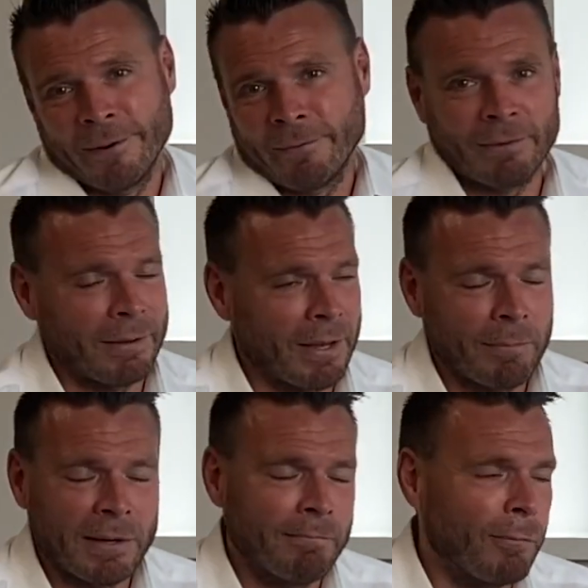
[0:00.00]
They'd
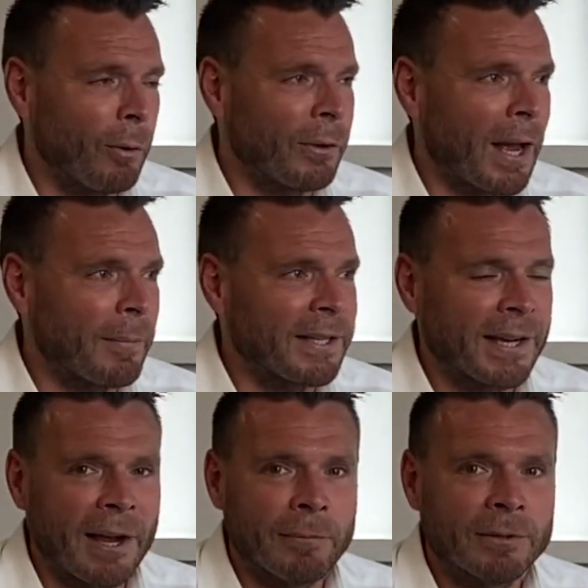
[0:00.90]
be more than happy to
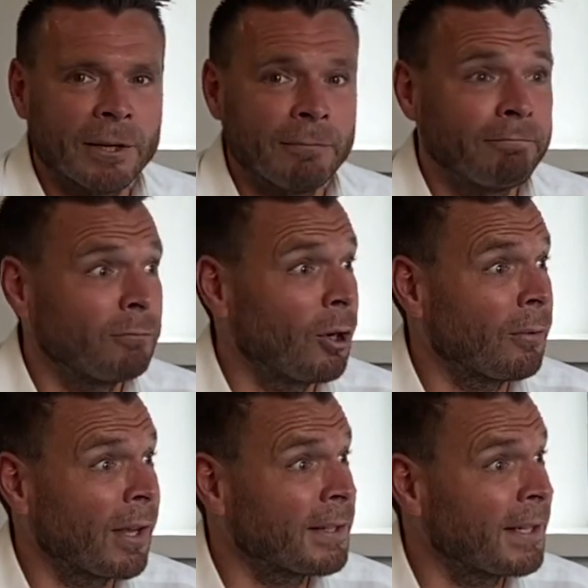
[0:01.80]
help. So Joe,
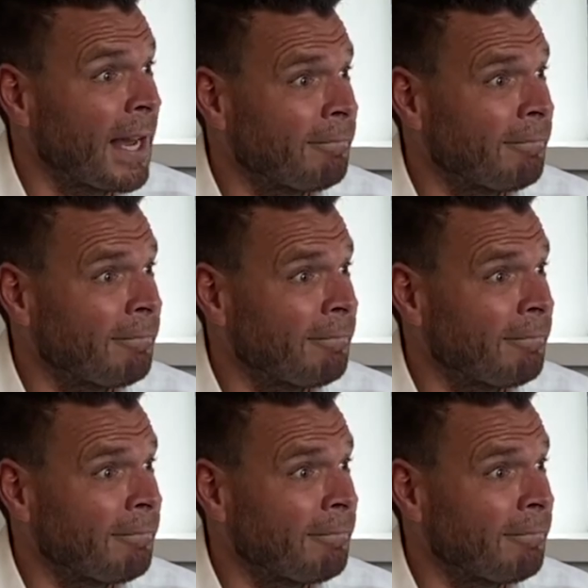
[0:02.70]
thanks again.